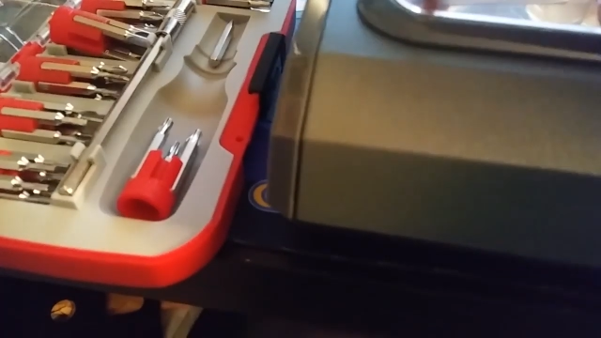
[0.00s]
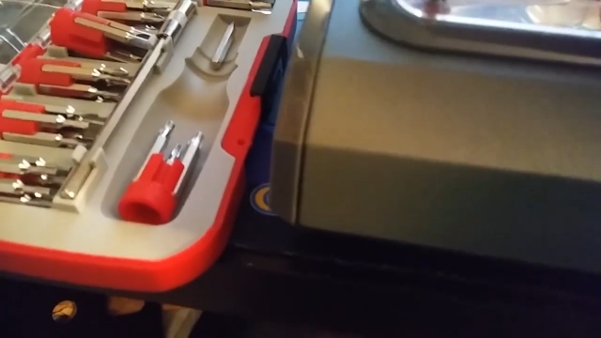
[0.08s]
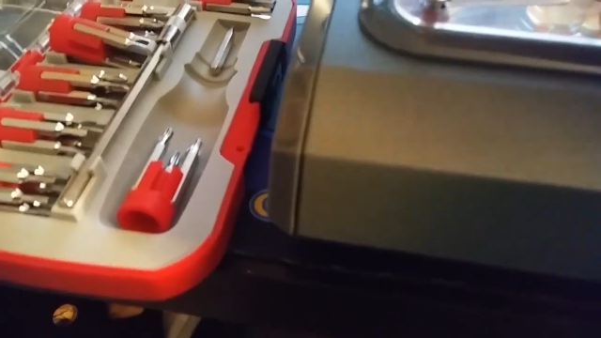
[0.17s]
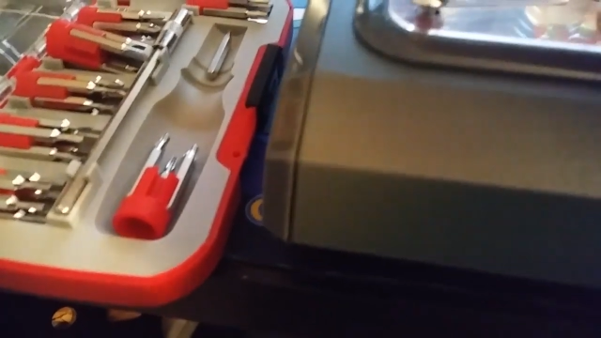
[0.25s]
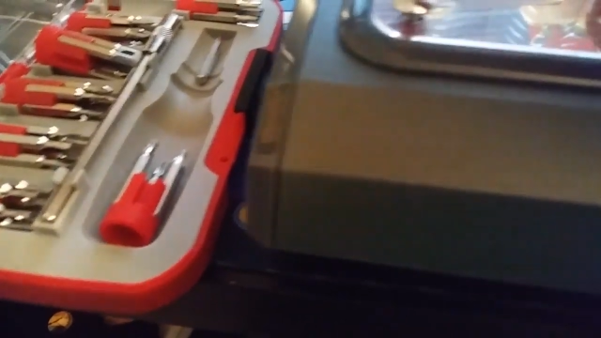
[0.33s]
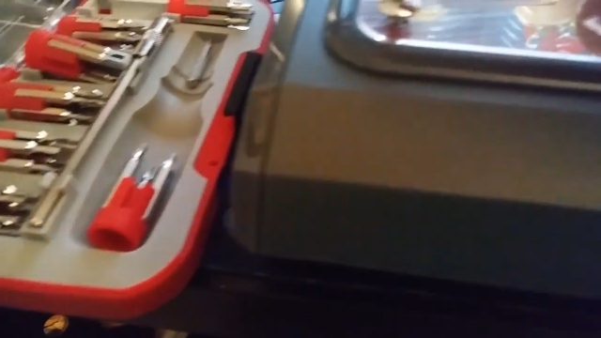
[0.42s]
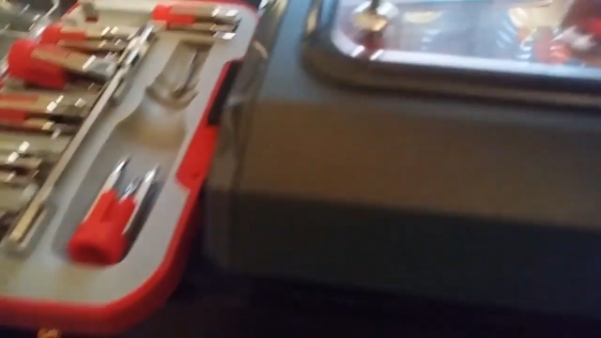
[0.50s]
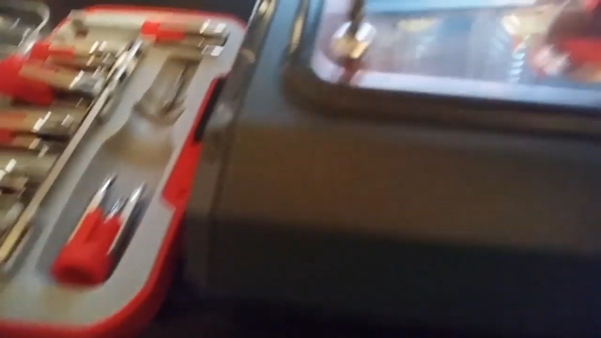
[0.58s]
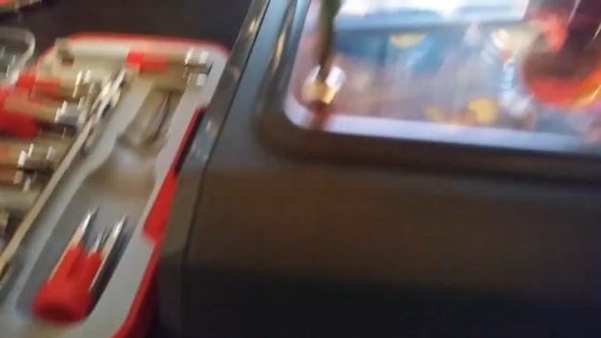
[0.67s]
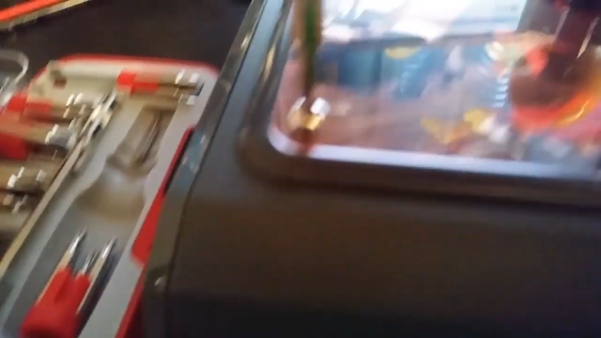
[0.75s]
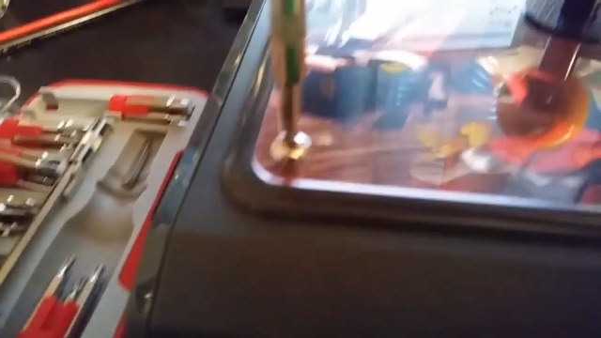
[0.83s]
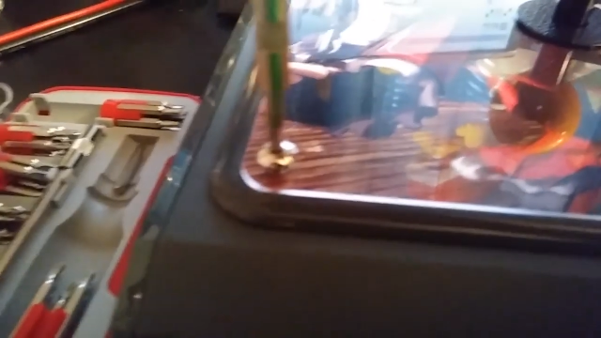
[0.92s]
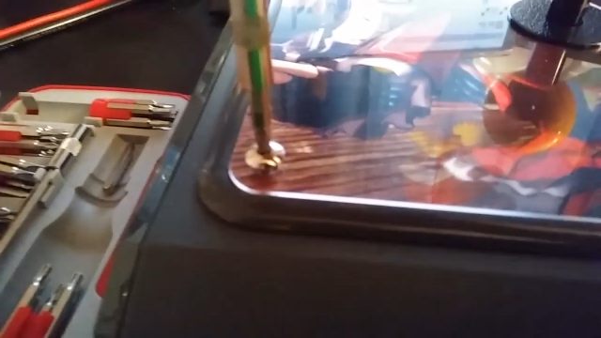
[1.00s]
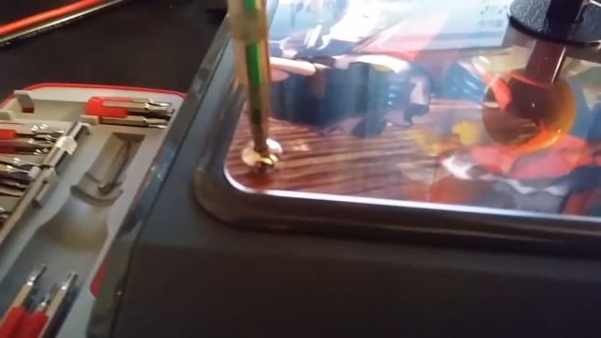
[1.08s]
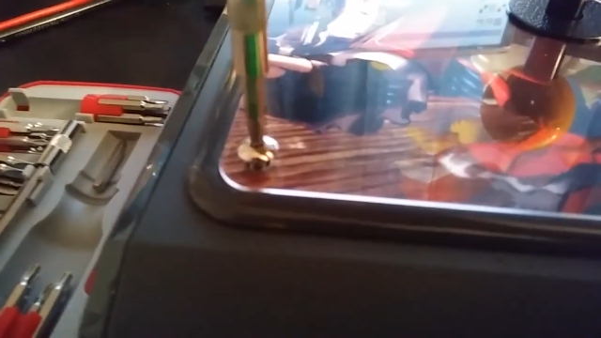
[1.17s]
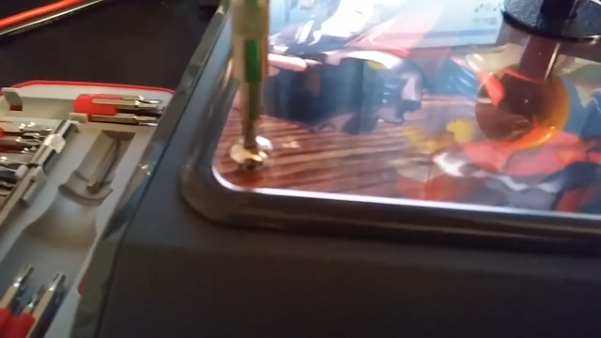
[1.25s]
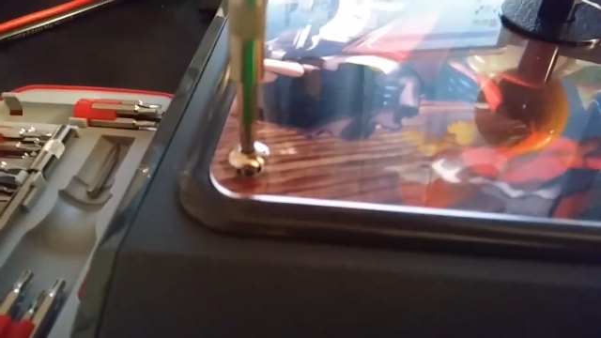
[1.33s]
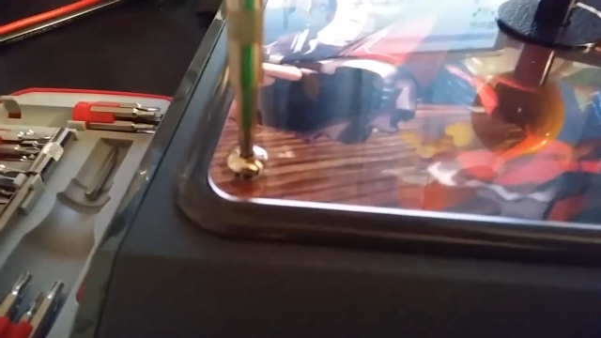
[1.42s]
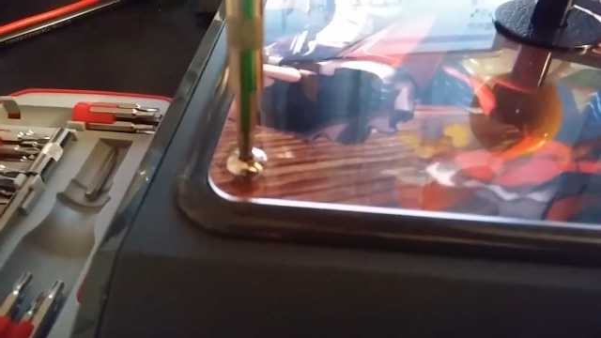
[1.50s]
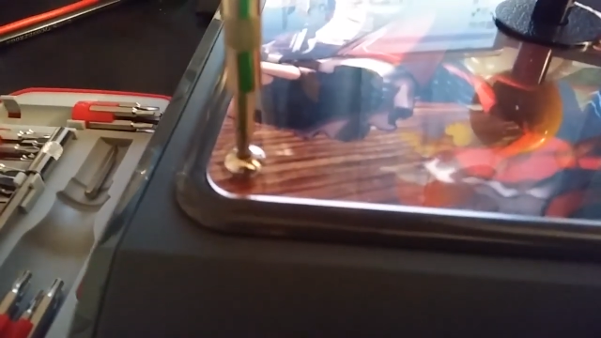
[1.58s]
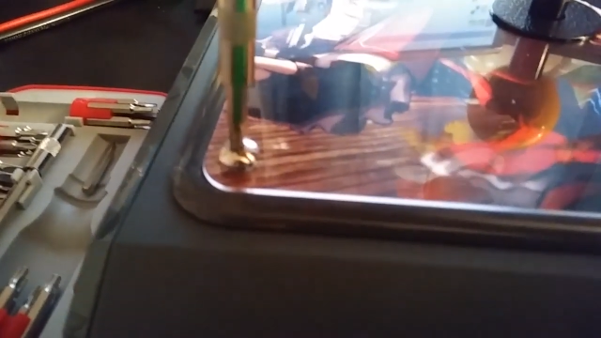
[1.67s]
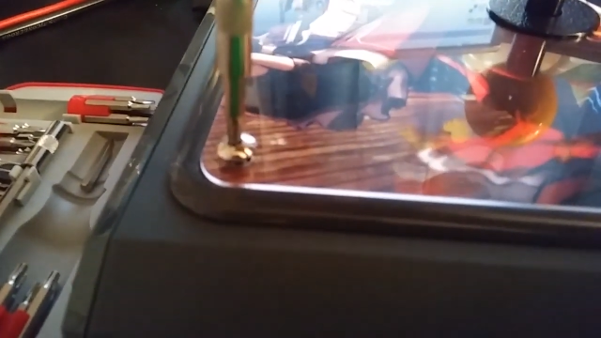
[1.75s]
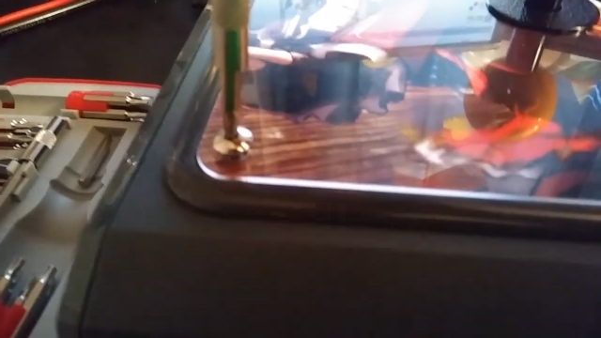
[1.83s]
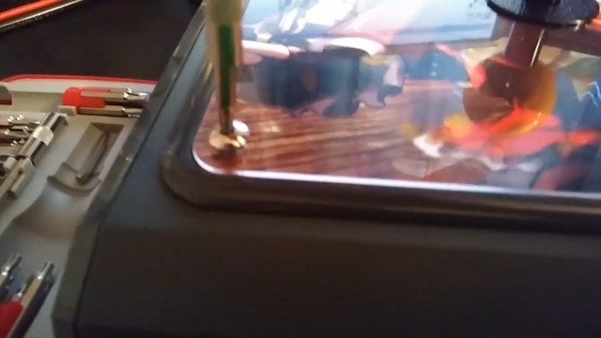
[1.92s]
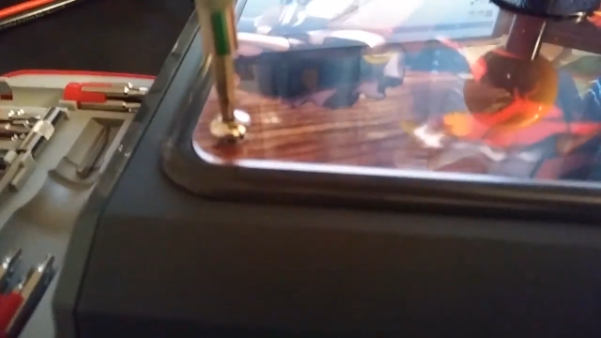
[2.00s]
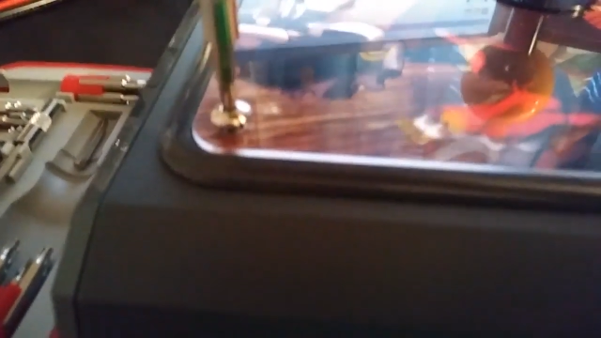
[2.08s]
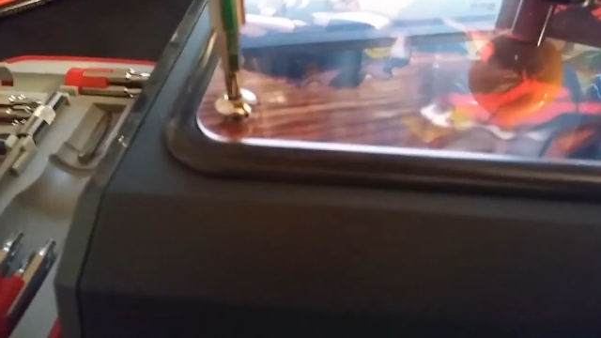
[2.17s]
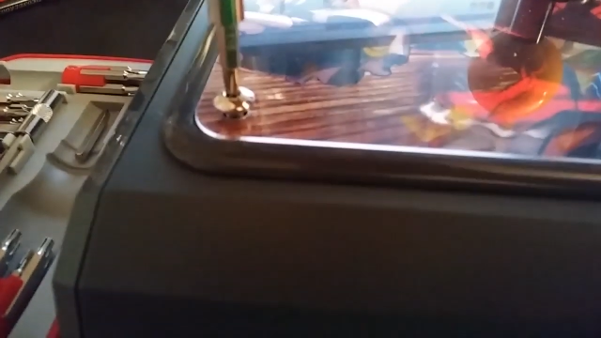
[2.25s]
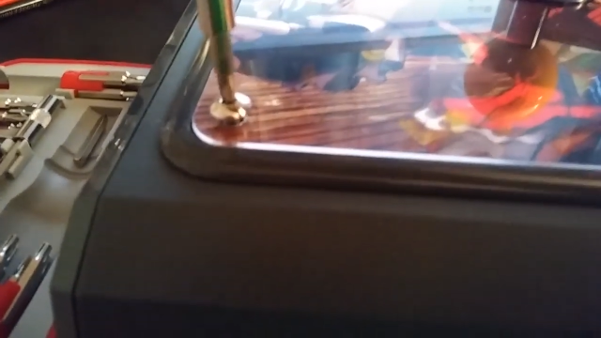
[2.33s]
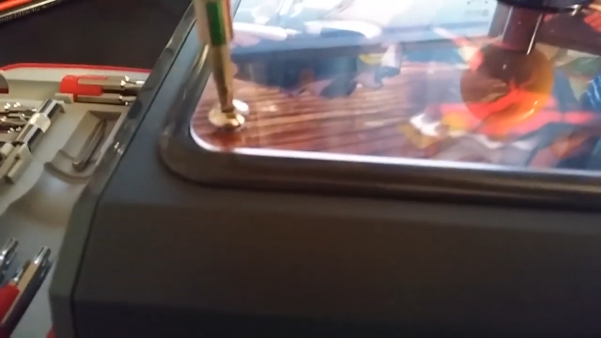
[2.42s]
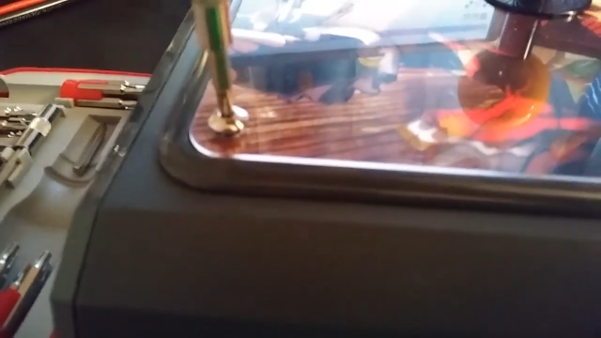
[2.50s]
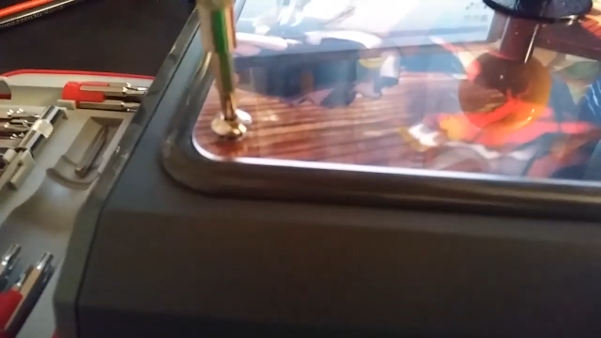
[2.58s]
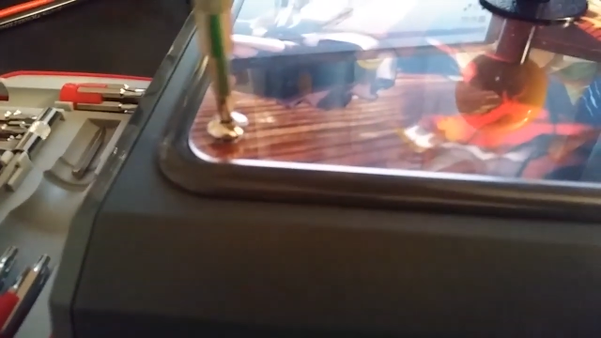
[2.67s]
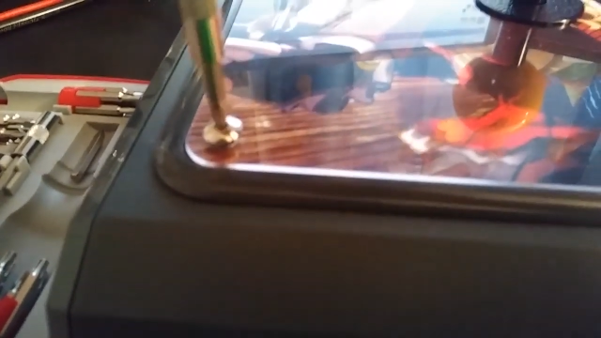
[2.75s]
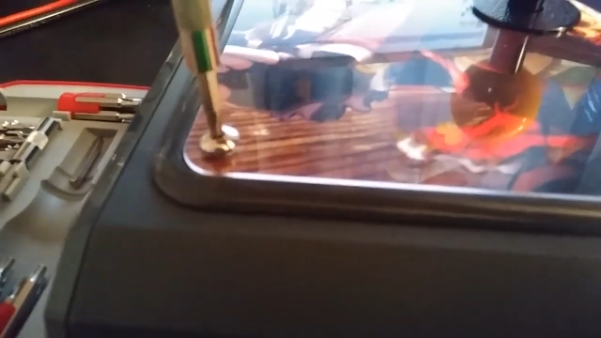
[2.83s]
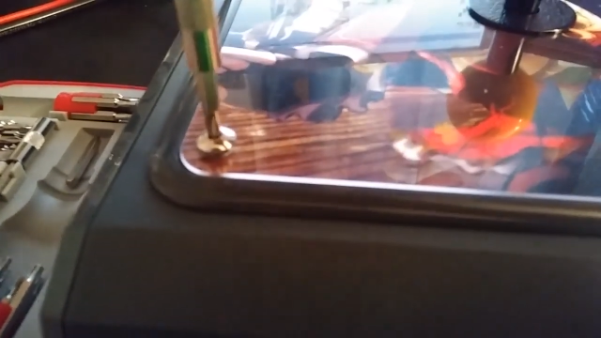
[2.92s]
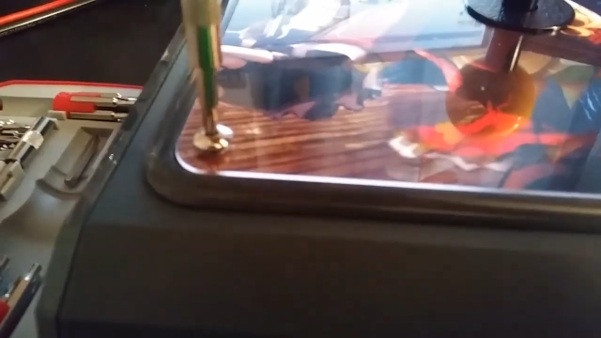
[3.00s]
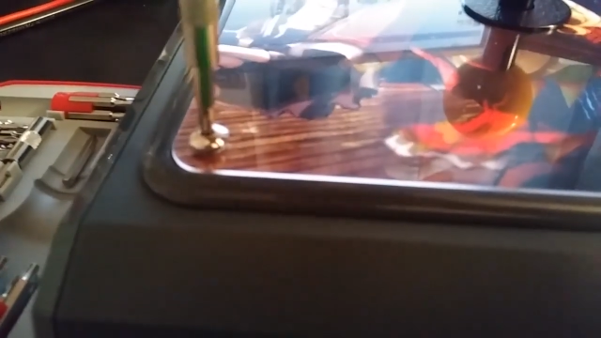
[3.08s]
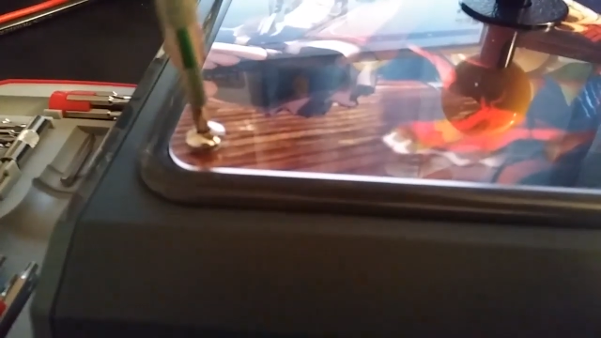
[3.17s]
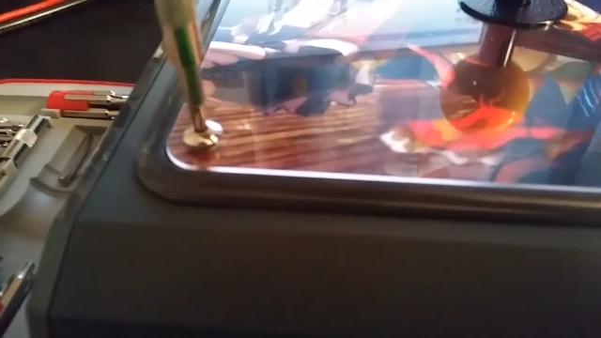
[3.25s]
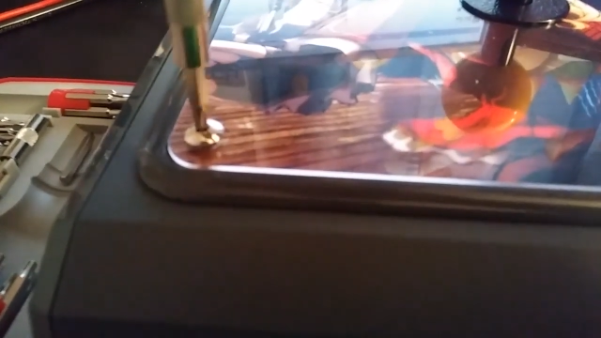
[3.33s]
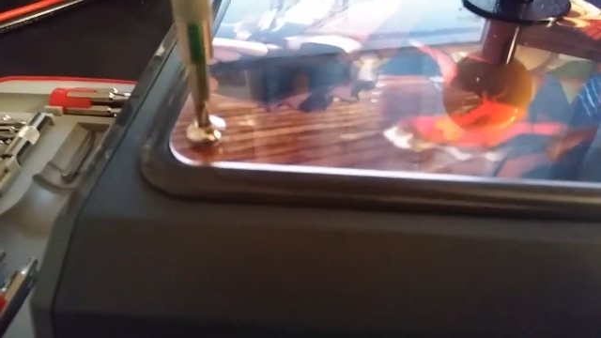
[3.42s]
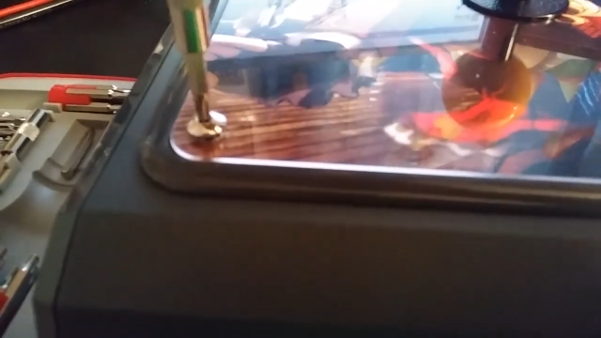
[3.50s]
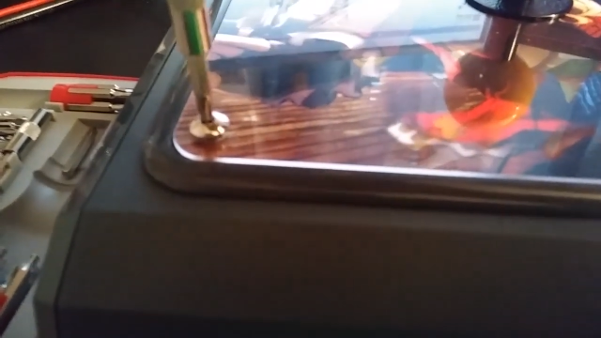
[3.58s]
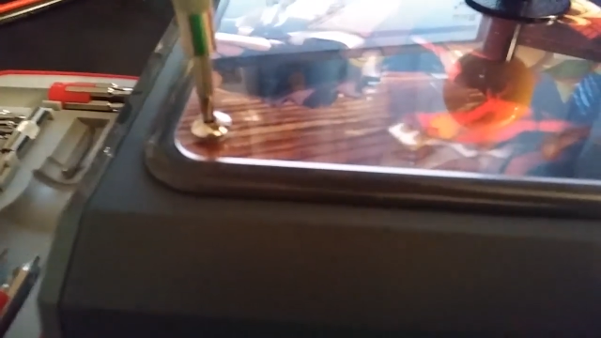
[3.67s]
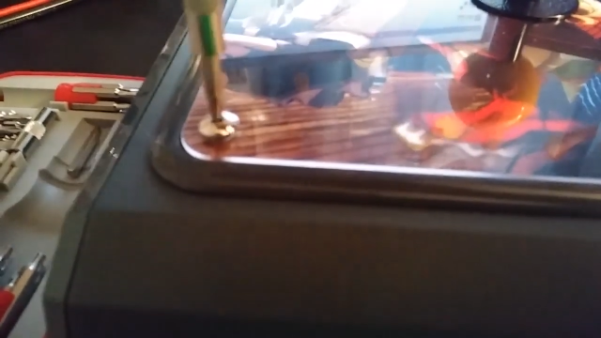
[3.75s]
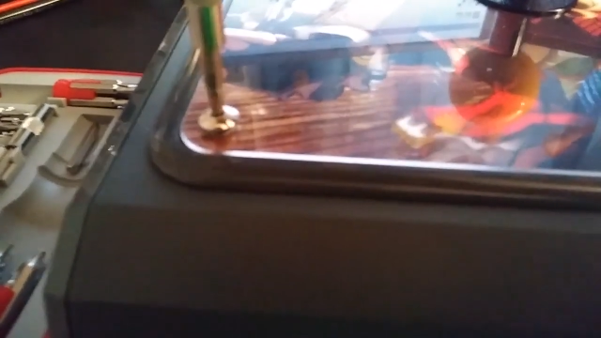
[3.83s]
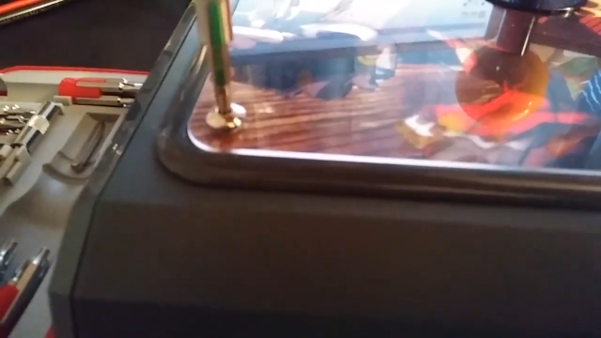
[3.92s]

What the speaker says: [unreadable: no face in view]